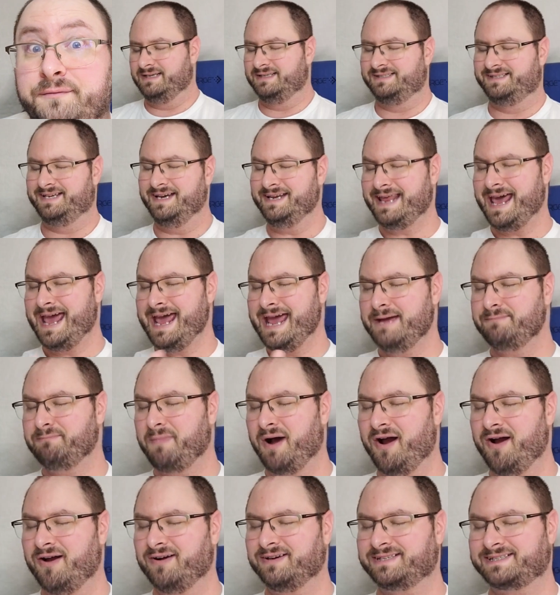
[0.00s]
Today
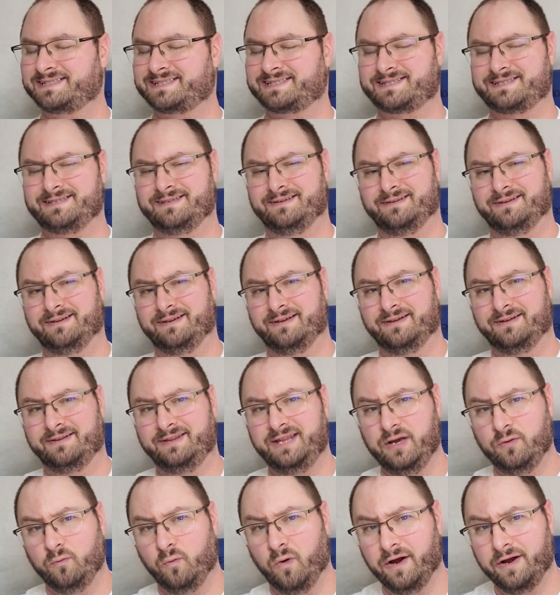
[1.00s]
marks
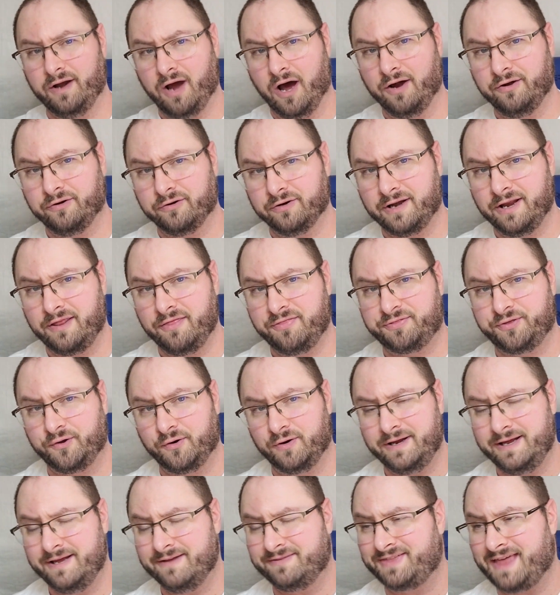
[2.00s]
the
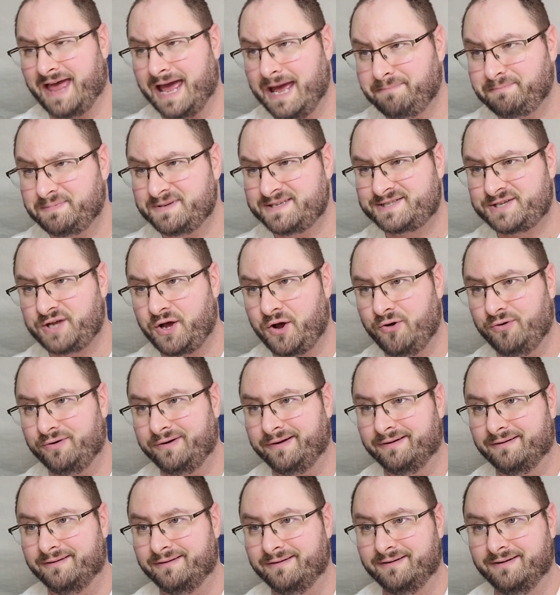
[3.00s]
130th
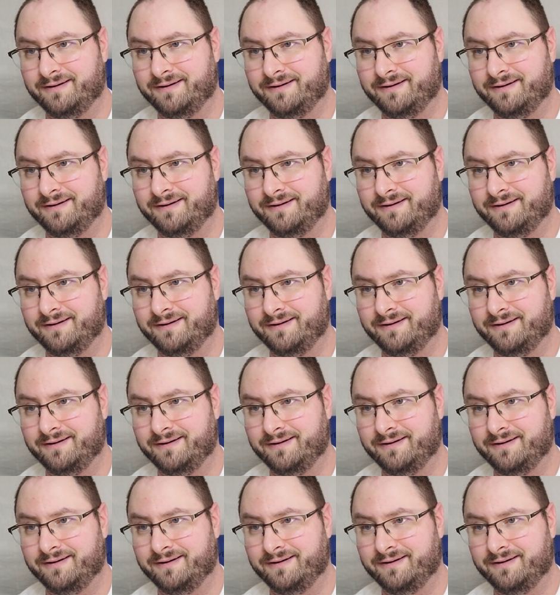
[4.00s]
episode